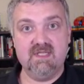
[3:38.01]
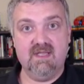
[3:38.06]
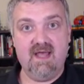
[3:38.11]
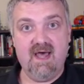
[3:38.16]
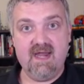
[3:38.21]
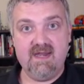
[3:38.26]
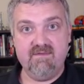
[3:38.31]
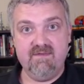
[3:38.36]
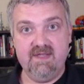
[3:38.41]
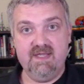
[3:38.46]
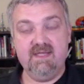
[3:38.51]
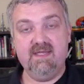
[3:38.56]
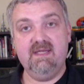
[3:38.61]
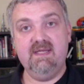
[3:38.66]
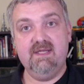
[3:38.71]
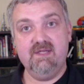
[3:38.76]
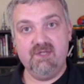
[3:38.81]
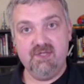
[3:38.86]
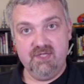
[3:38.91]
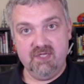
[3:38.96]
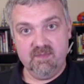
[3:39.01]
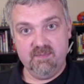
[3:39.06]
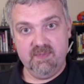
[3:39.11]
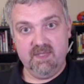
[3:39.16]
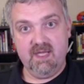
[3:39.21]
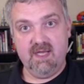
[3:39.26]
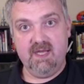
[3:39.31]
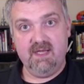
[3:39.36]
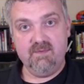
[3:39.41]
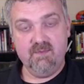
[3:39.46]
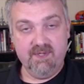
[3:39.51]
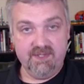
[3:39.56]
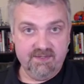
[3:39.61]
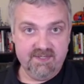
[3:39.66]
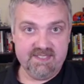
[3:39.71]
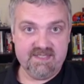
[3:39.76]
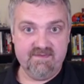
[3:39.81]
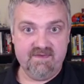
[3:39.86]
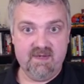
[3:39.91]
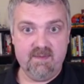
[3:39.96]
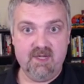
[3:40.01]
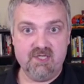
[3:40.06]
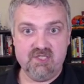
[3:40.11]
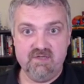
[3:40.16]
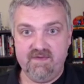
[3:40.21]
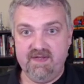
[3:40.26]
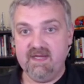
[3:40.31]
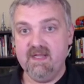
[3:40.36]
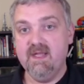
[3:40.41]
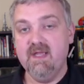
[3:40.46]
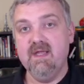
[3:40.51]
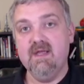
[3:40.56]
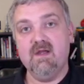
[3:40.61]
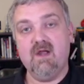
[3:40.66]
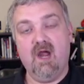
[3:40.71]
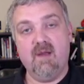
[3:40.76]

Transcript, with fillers: where there's a lot of it, into your blood, where there isn't very much of it.